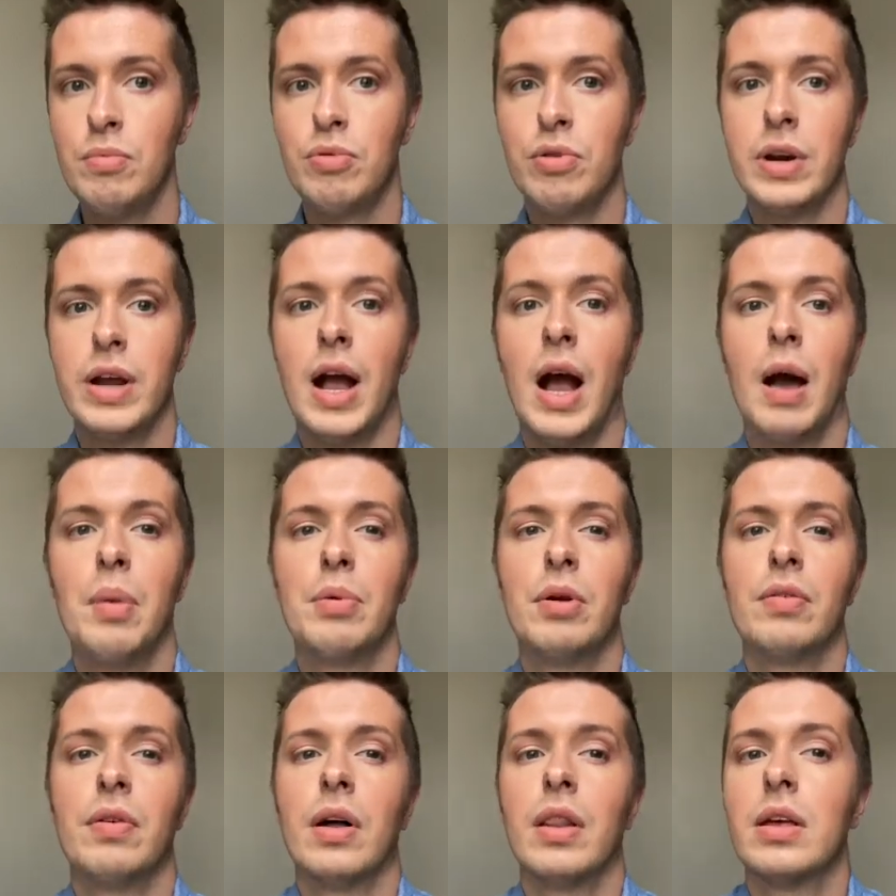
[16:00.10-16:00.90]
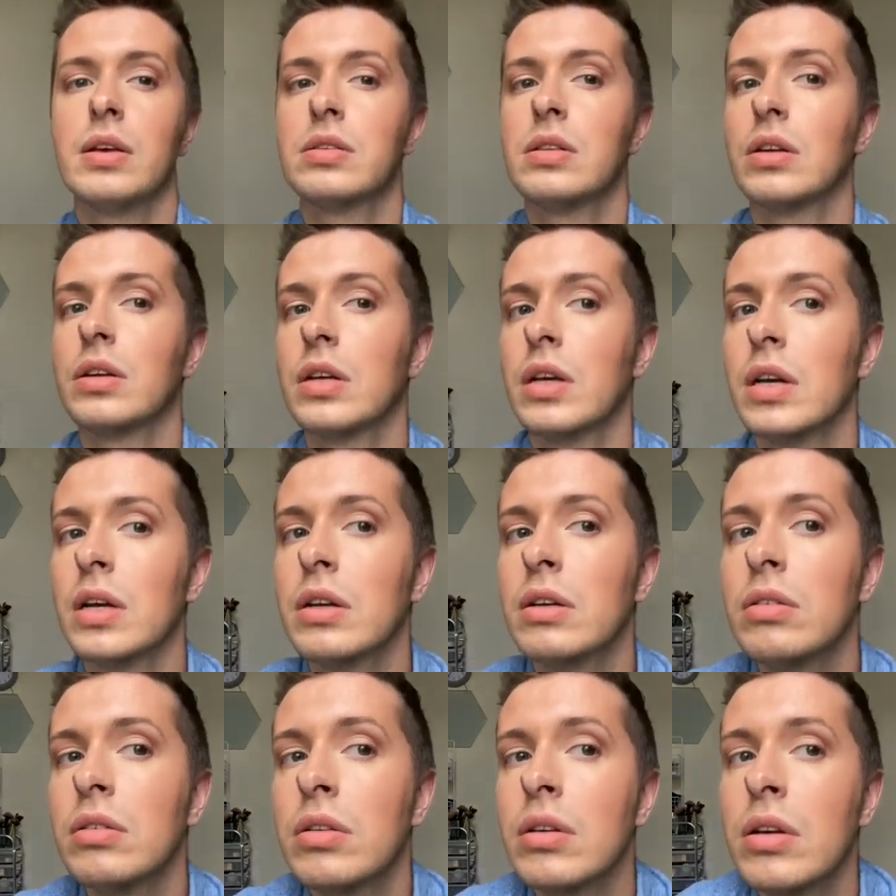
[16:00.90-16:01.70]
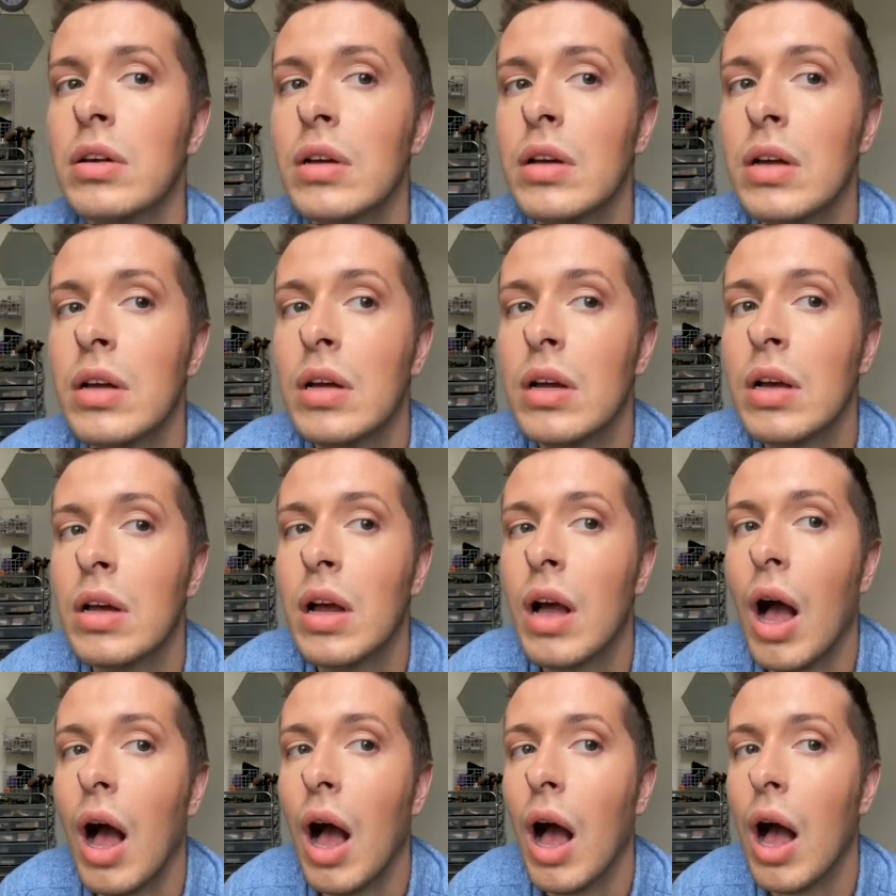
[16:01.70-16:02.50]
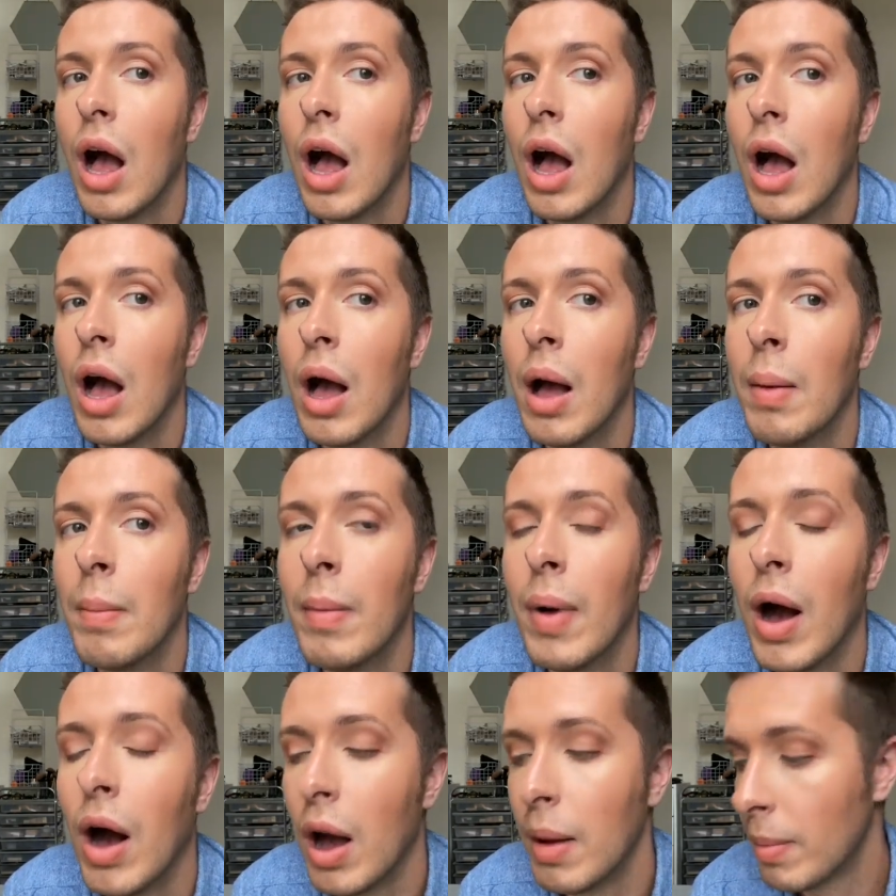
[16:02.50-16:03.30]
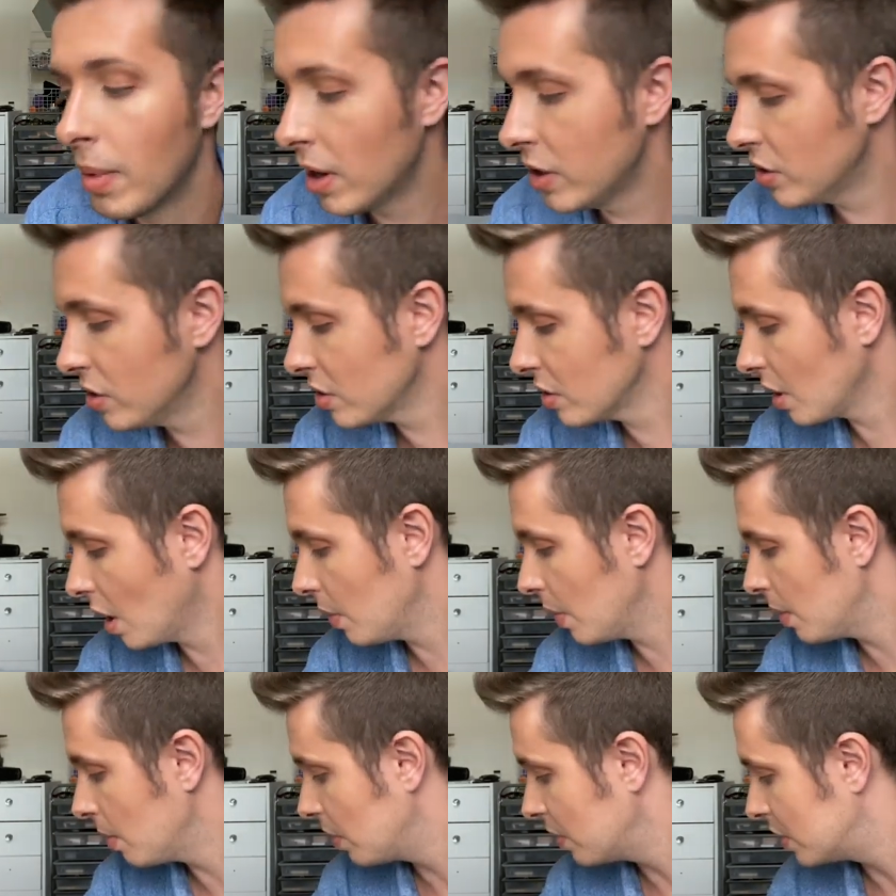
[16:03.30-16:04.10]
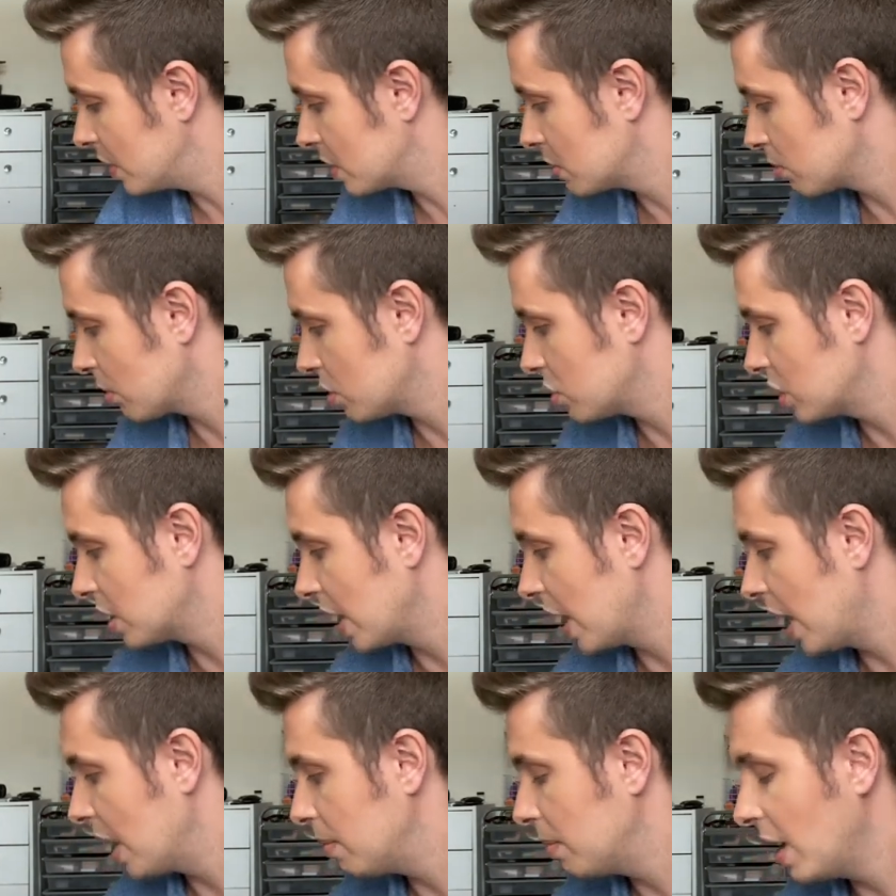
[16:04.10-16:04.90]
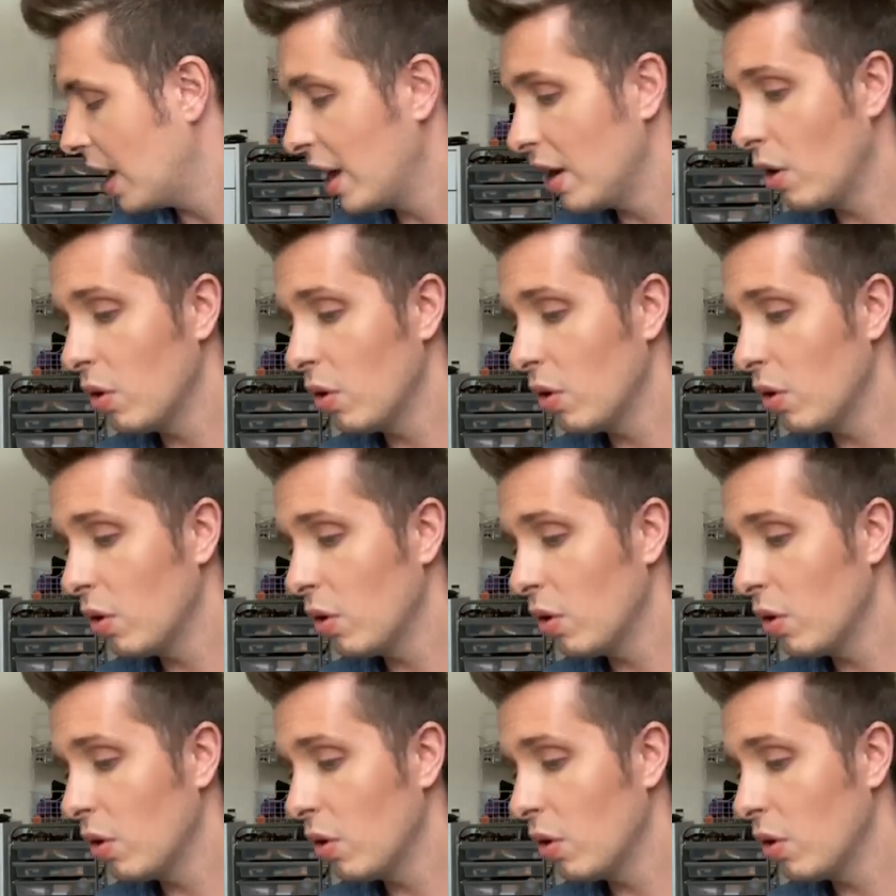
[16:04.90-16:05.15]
pretty happy with how that's looking. I might just go in with this brush again.